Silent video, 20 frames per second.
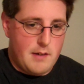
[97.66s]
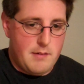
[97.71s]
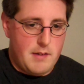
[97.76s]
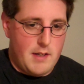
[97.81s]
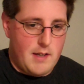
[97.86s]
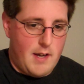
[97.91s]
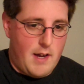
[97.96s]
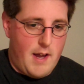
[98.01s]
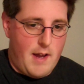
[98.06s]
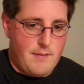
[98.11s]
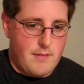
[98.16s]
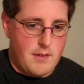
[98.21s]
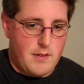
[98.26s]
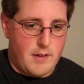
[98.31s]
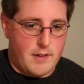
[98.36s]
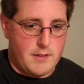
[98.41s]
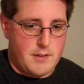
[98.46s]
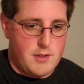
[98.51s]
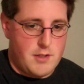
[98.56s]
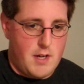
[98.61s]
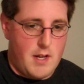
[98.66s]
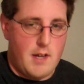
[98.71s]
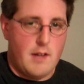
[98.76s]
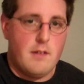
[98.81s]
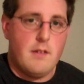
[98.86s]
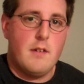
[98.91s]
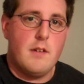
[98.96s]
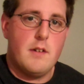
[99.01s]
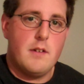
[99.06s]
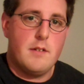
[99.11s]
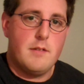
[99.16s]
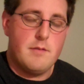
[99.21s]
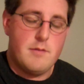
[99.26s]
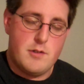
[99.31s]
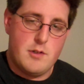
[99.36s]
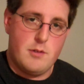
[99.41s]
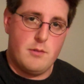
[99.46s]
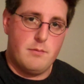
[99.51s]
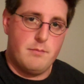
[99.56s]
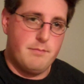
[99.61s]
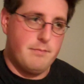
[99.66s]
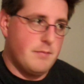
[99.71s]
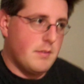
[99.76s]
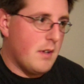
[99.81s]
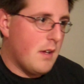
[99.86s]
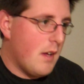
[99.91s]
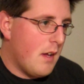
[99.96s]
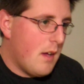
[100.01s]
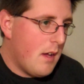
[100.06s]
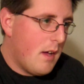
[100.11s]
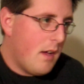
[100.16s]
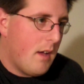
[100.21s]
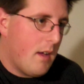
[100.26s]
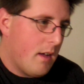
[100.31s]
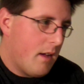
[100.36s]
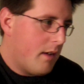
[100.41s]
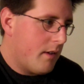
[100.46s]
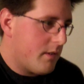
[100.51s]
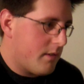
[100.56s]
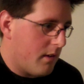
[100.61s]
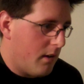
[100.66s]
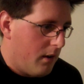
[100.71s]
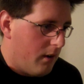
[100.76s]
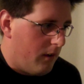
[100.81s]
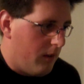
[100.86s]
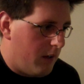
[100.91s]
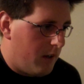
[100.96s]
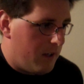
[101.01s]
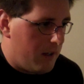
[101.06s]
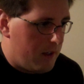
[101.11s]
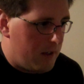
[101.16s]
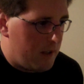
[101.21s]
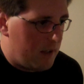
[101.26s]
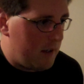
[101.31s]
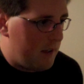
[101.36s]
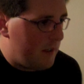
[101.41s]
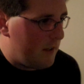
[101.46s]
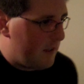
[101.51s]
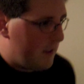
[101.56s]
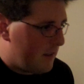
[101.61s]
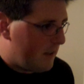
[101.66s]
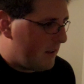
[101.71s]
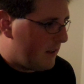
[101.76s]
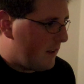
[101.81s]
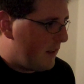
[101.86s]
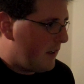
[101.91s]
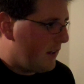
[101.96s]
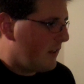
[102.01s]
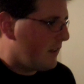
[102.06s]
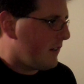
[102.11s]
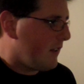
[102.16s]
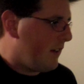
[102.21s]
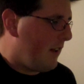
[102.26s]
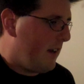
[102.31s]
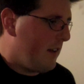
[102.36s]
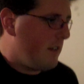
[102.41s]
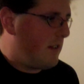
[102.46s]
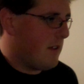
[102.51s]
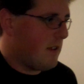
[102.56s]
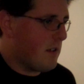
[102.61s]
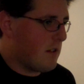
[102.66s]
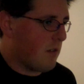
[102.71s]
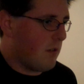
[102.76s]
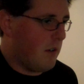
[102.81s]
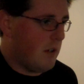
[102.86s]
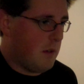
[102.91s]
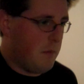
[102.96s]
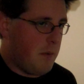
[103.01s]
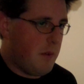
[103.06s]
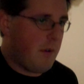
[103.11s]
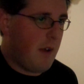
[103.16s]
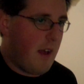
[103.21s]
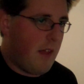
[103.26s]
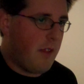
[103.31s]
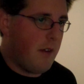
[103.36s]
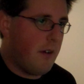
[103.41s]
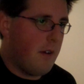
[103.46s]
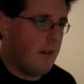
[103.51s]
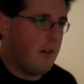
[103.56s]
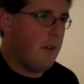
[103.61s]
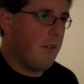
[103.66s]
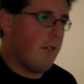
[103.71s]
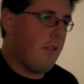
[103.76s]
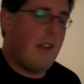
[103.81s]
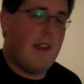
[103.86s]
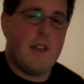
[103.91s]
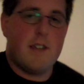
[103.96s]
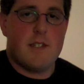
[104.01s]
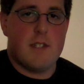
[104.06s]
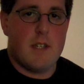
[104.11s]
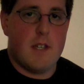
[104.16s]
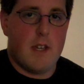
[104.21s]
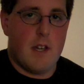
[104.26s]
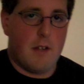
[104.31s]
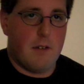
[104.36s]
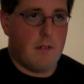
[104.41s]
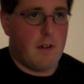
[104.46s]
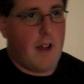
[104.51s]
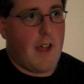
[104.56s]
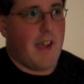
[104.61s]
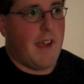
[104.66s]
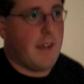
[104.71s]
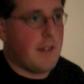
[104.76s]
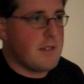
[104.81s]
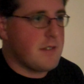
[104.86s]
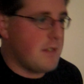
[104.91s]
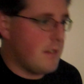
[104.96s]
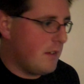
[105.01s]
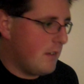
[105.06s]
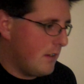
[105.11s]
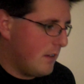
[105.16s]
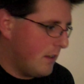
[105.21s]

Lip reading: Meaning I have to talk to Shane soon. So, tonight is going to be rather lazy and relaxed.